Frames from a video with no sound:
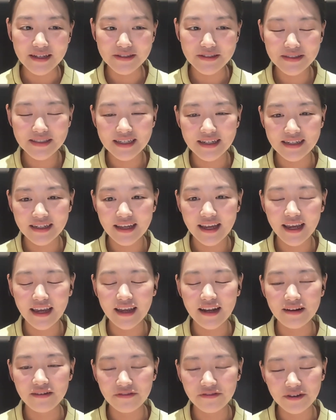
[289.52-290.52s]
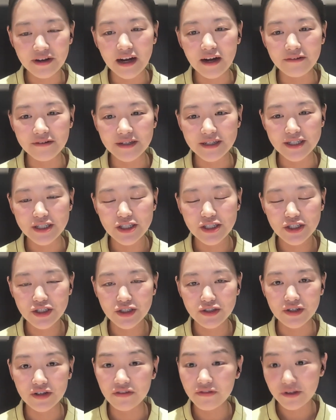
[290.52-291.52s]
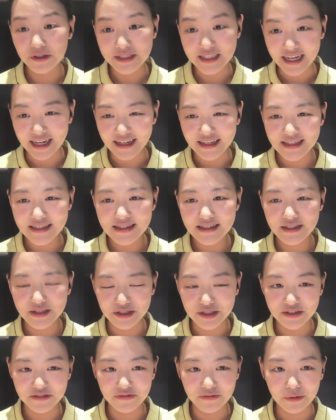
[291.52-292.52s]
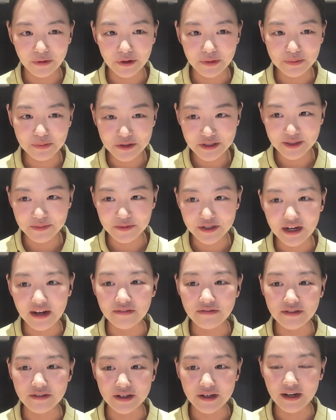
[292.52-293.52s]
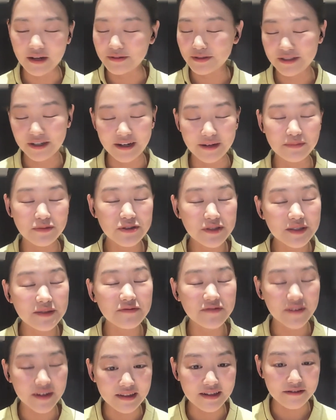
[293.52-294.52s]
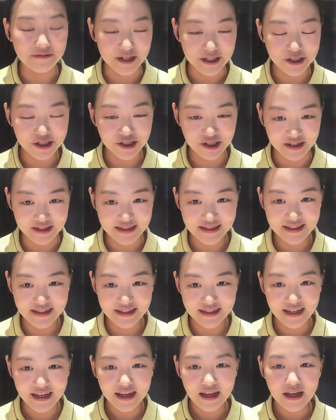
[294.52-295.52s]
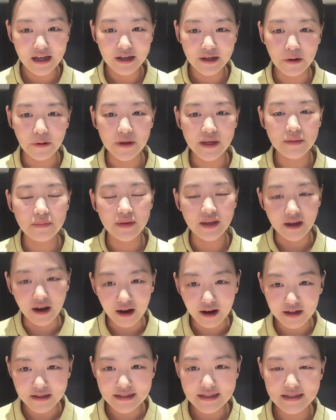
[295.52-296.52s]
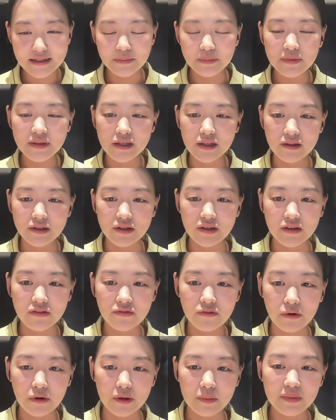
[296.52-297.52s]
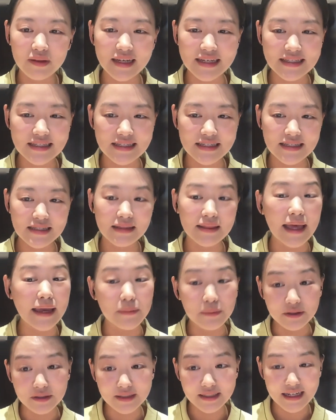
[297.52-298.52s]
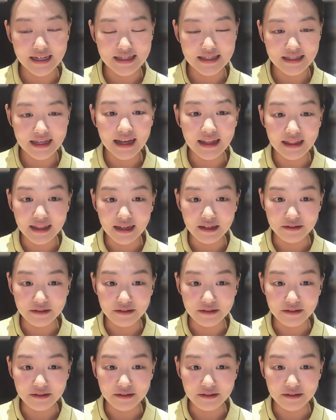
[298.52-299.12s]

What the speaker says: do dedicate a few hours to a few days searching for Muslim friendly restaurants, going beyond simply looking for places labeled as halal